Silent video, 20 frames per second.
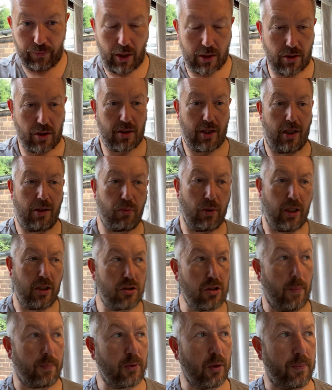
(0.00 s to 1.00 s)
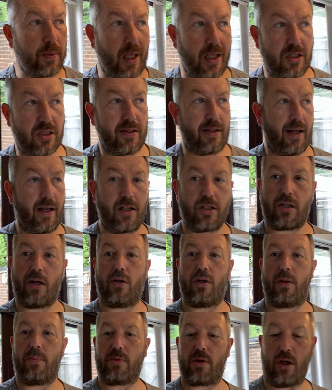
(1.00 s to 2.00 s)
As I said when I topped up yesterday,
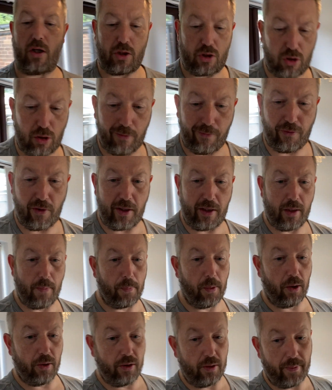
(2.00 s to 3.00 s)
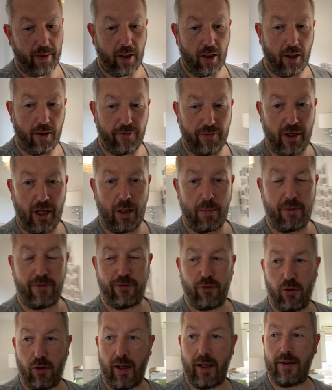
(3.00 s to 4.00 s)
sodium thiosulfate in the pond about half an hour
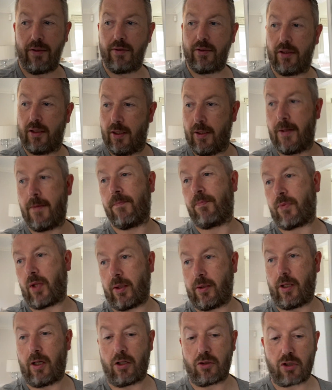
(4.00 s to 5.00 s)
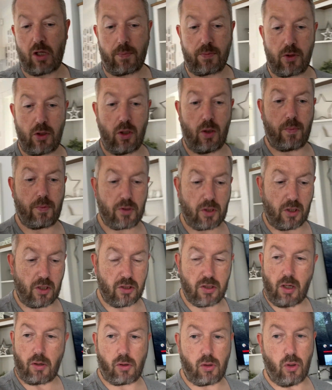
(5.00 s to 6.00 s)
beforehand, and then I topped it up, so there's
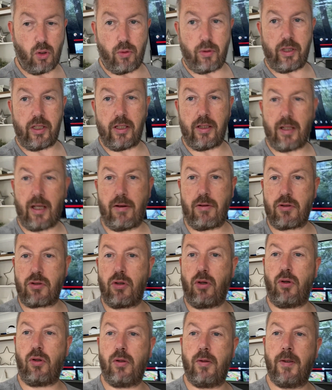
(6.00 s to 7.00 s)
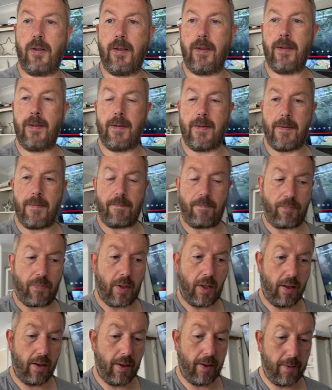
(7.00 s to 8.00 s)
no chlorine in there at all.
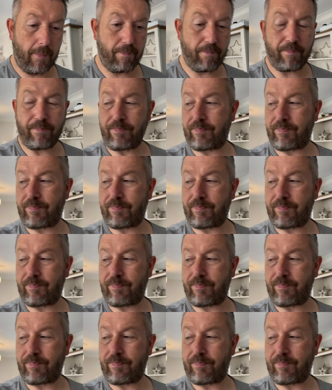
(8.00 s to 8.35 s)
So